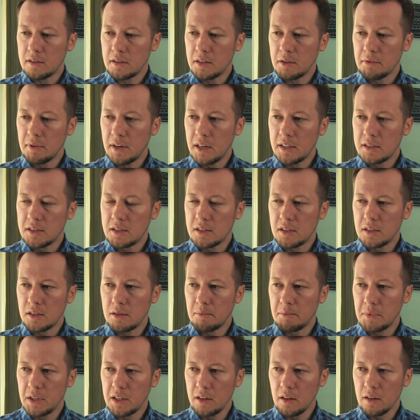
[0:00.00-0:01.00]
device in
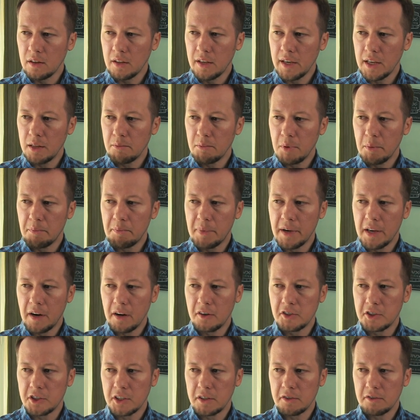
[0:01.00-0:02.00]
the middle can be
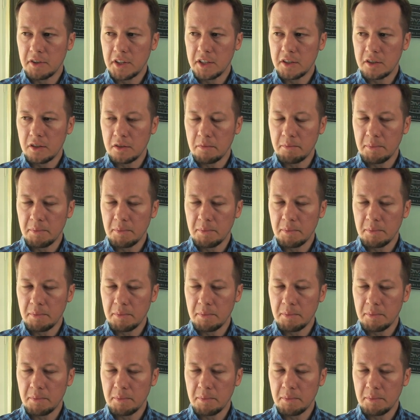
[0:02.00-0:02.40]
pattern generator.